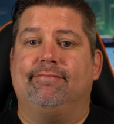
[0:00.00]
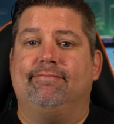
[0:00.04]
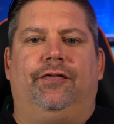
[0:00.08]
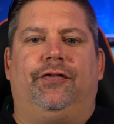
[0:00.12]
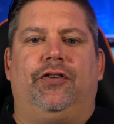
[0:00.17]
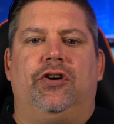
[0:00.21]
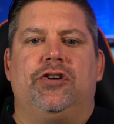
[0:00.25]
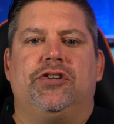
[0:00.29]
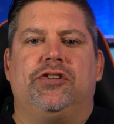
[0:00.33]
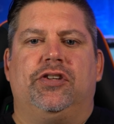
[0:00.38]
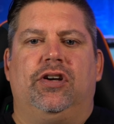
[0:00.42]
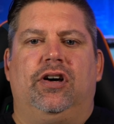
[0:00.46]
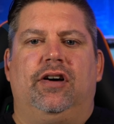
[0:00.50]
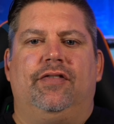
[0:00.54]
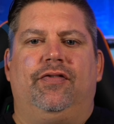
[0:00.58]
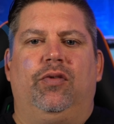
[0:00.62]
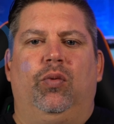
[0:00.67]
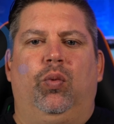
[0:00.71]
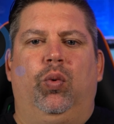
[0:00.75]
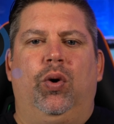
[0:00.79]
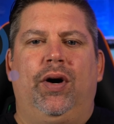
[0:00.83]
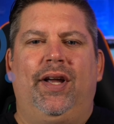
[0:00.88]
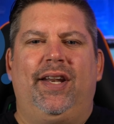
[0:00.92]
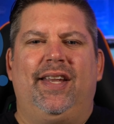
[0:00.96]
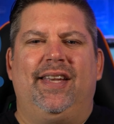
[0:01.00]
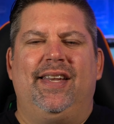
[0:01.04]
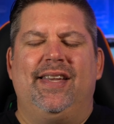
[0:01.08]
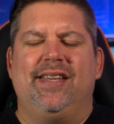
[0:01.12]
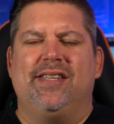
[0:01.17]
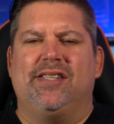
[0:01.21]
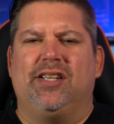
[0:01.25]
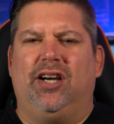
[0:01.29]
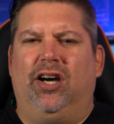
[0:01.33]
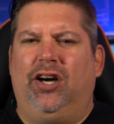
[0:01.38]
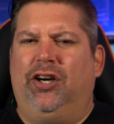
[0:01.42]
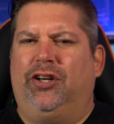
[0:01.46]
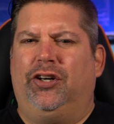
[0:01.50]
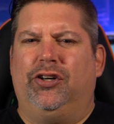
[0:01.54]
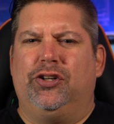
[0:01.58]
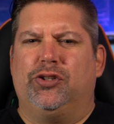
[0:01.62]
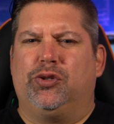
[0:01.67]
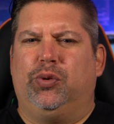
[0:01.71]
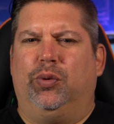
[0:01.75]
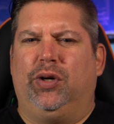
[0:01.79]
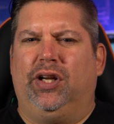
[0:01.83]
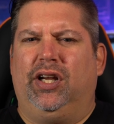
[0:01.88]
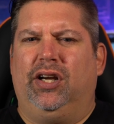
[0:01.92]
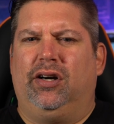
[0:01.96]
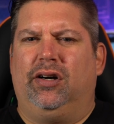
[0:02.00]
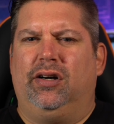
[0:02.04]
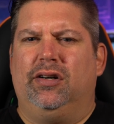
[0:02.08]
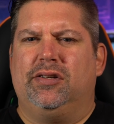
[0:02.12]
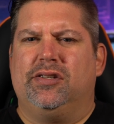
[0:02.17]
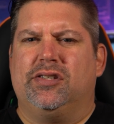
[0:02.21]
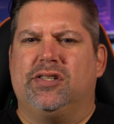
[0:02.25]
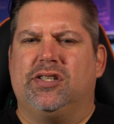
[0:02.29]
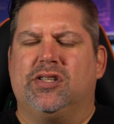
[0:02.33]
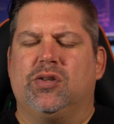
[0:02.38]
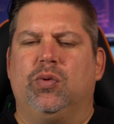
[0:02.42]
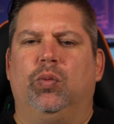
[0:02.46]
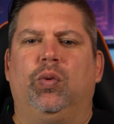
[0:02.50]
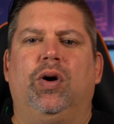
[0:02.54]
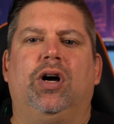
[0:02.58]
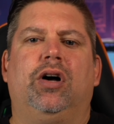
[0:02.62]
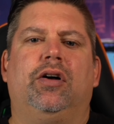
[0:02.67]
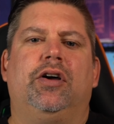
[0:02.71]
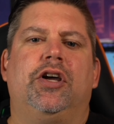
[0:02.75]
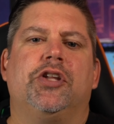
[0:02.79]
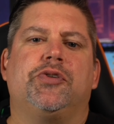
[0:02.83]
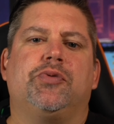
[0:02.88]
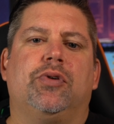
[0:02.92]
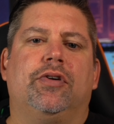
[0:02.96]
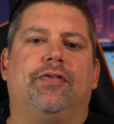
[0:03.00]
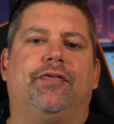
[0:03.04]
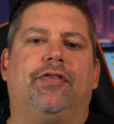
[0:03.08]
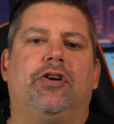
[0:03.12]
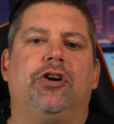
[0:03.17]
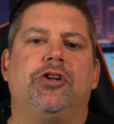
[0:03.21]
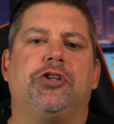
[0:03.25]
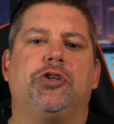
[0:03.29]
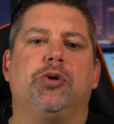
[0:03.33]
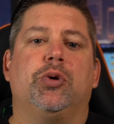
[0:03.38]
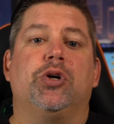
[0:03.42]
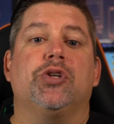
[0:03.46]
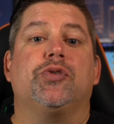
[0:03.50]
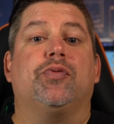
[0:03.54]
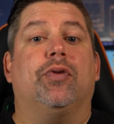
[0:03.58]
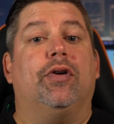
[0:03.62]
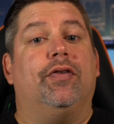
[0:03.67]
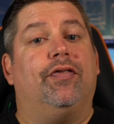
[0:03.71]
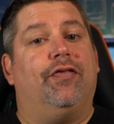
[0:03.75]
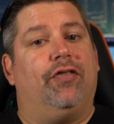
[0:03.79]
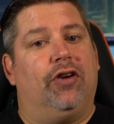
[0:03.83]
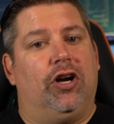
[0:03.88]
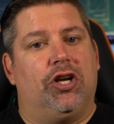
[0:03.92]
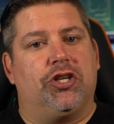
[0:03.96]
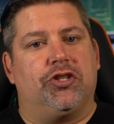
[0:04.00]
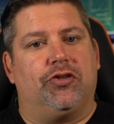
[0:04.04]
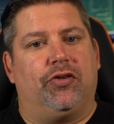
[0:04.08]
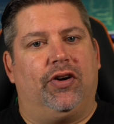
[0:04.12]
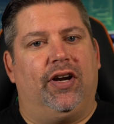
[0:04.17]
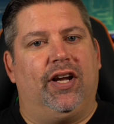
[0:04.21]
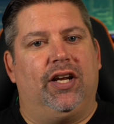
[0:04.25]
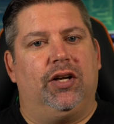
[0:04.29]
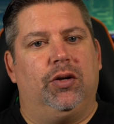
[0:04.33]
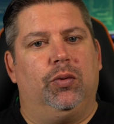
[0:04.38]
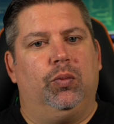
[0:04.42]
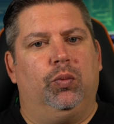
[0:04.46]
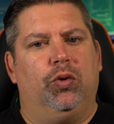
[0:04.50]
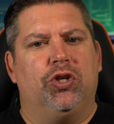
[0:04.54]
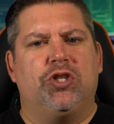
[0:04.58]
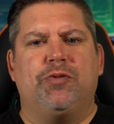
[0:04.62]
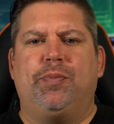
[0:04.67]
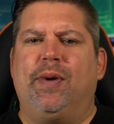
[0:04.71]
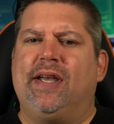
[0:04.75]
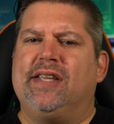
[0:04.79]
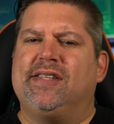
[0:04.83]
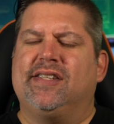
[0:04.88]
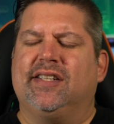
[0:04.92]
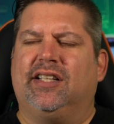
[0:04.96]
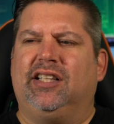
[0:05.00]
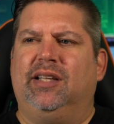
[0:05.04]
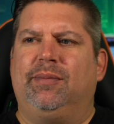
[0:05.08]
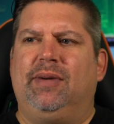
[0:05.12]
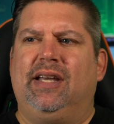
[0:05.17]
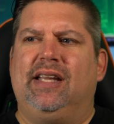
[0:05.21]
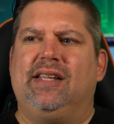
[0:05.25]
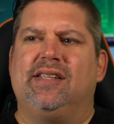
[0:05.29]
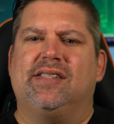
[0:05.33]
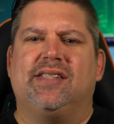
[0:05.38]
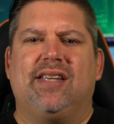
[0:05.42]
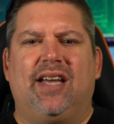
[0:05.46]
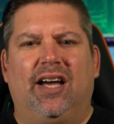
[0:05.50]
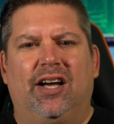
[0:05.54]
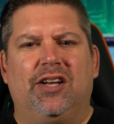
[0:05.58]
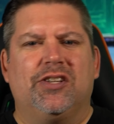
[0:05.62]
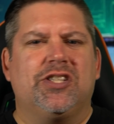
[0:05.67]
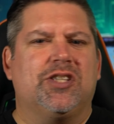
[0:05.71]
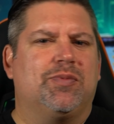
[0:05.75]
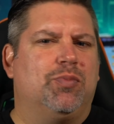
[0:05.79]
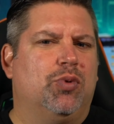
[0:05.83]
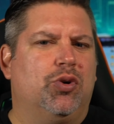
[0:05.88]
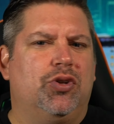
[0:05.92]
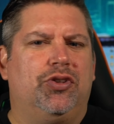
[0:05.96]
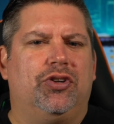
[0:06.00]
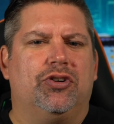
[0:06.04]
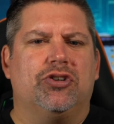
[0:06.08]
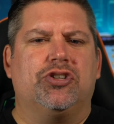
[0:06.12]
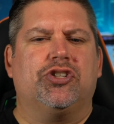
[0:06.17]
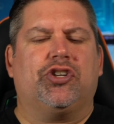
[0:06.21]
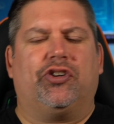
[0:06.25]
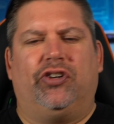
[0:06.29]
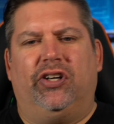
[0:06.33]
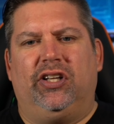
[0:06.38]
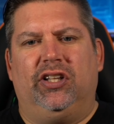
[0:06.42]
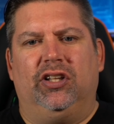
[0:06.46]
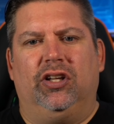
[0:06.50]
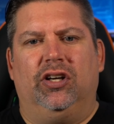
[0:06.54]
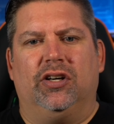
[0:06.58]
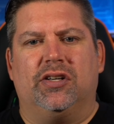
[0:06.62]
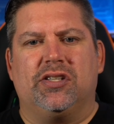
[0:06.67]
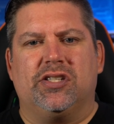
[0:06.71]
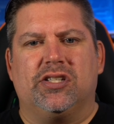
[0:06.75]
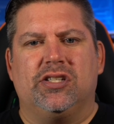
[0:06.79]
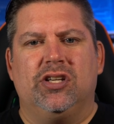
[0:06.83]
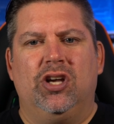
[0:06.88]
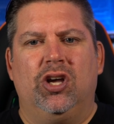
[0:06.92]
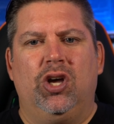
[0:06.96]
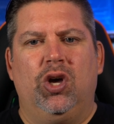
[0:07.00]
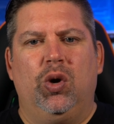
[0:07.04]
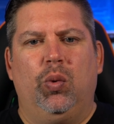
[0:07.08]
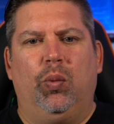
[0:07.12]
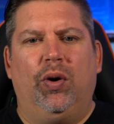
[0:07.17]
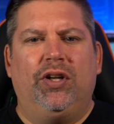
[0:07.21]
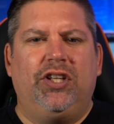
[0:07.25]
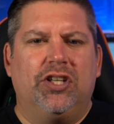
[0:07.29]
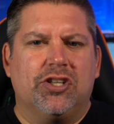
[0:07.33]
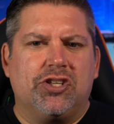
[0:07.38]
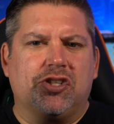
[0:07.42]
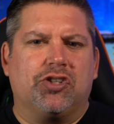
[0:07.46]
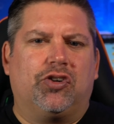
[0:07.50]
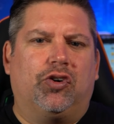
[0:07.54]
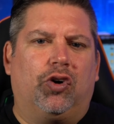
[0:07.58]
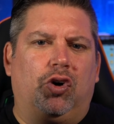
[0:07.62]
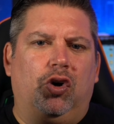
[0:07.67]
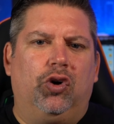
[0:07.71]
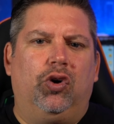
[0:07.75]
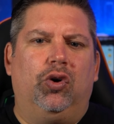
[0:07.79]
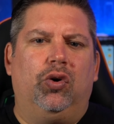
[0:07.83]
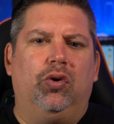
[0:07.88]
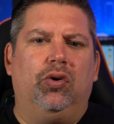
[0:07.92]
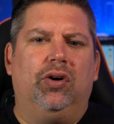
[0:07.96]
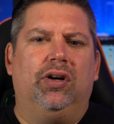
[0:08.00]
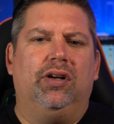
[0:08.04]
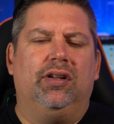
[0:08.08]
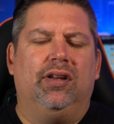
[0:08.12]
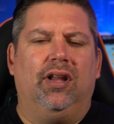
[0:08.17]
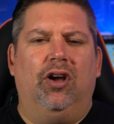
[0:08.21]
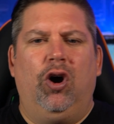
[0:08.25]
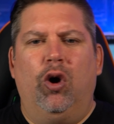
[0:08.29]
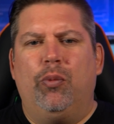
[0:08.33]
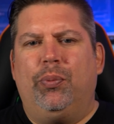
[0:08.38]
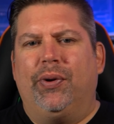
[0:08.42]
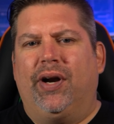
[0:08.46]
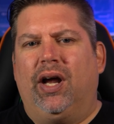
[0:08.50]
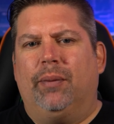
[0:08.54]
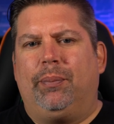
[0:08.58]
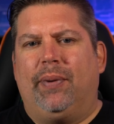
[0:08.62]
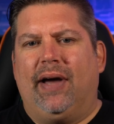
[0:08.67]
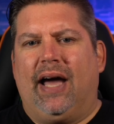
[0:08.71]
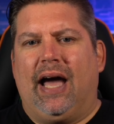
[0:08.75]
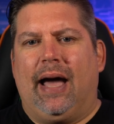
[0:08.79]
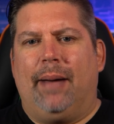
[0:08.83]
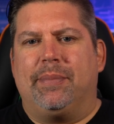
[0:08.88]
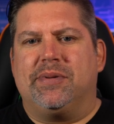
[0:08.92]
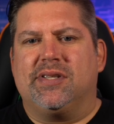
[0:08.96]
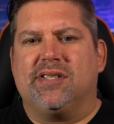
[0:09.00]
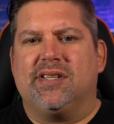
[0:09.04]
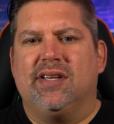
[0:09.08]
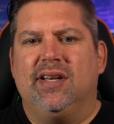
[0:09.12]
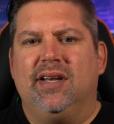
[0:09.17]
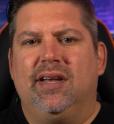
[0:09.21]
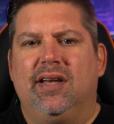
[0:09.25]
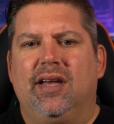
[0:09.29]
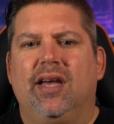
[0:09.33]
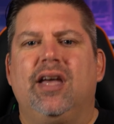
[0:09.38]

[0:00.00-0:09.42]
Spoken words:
First off, what is 120Hz? Well, it's referred to as refresh rate, which basically means how smooth your screen looks when you scroll, open up apps.